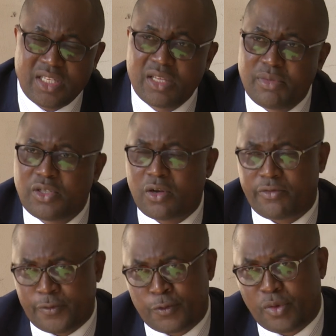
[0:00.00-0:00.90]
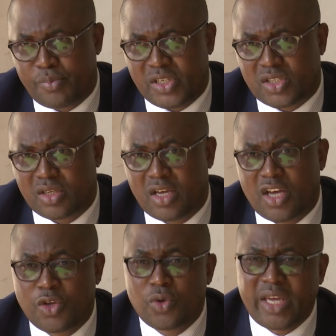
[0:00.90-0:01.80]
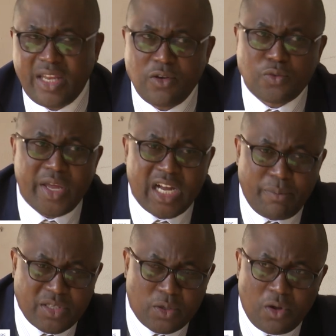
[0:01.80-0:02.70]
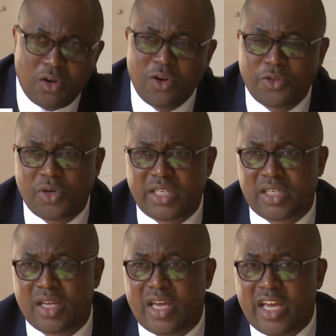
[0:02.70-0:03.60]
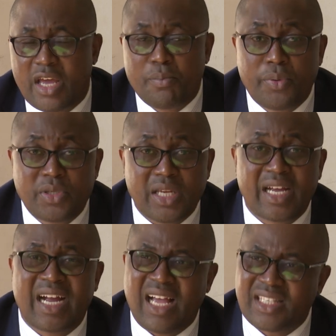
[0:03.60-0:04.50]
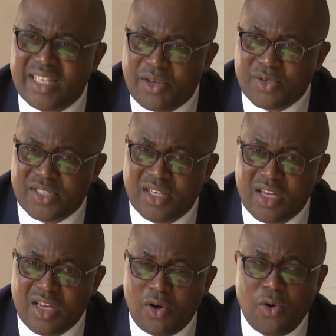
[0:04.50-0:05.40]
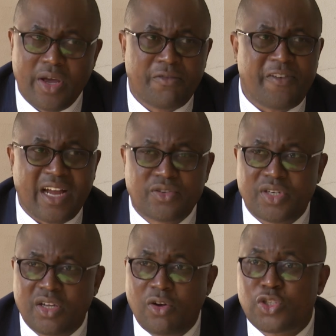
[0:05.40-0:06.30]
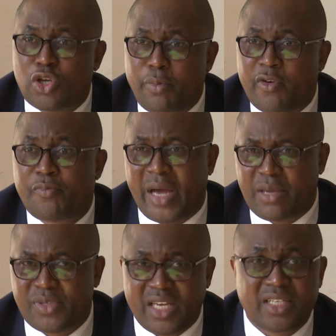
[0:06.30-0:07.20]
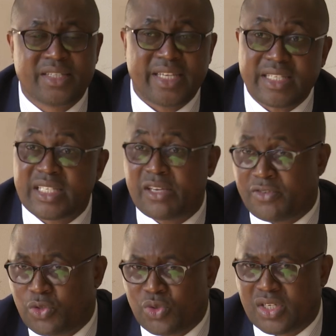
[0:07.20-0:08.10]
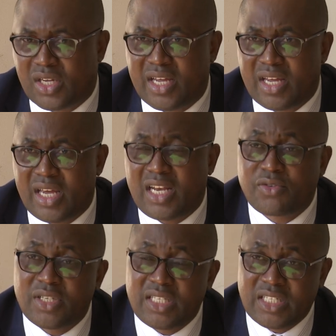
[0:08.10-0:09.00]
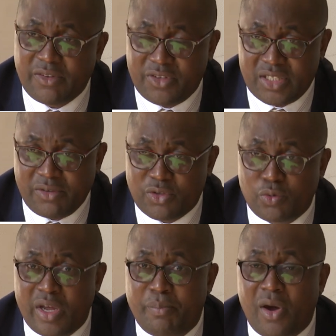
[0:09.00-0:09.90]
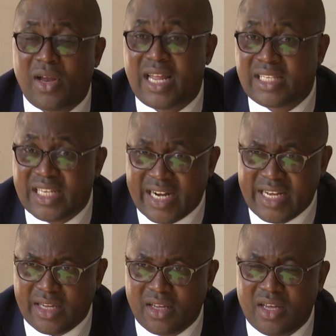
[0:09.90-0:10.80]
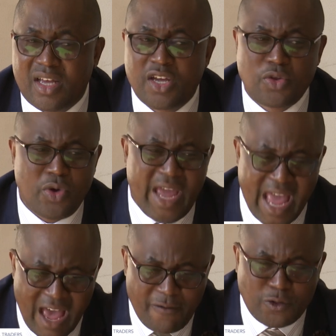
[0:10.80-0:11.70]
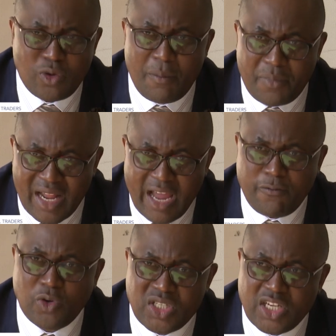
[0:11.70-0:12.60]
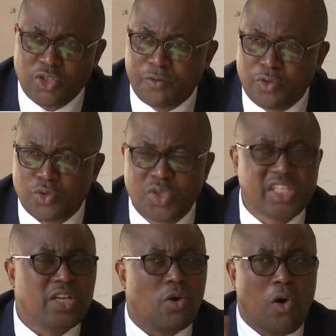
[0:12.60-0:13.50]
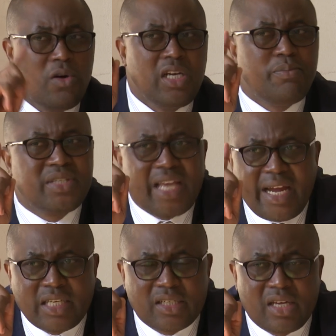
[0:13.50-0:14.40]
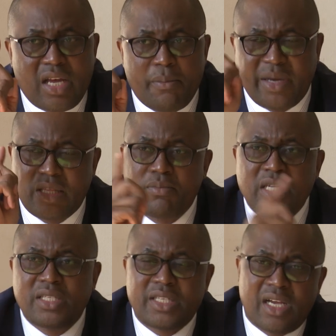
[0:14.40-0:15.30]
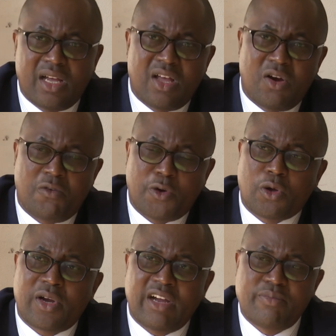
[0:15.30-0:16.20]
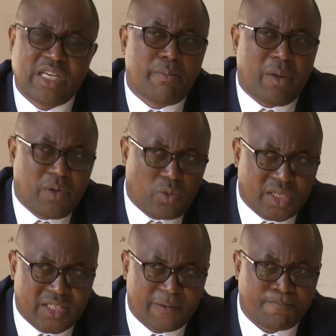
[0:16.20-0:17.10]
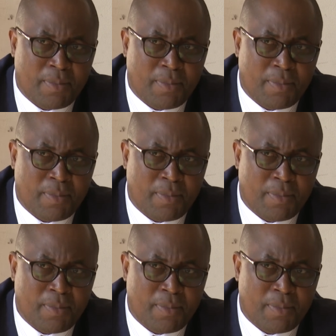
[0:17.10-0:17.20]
in the middle of a football pitch. You cannot wake up as a local authority and put a car sales or a factory on top of pipes and ZESA servitude, electricity servitude, where power lines are running. You have to apply for change of use, which can only be signed by the Minister of Local Government and Public Works.